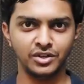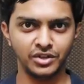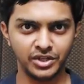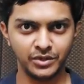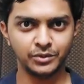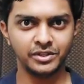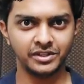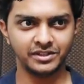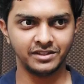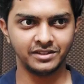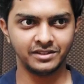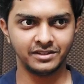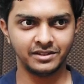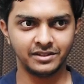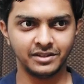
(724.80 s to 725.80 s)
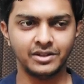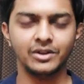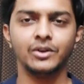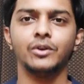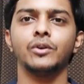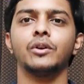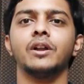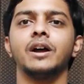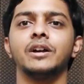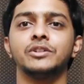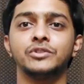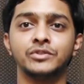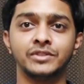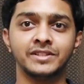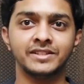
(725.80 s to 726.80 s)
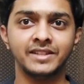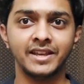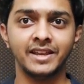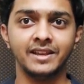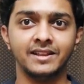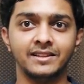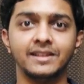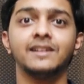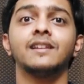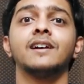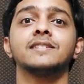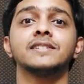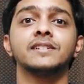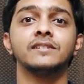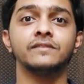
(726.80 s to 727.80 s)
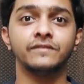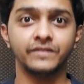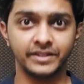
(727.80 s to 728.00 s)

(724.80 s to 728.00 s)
Newton, or I should say the classical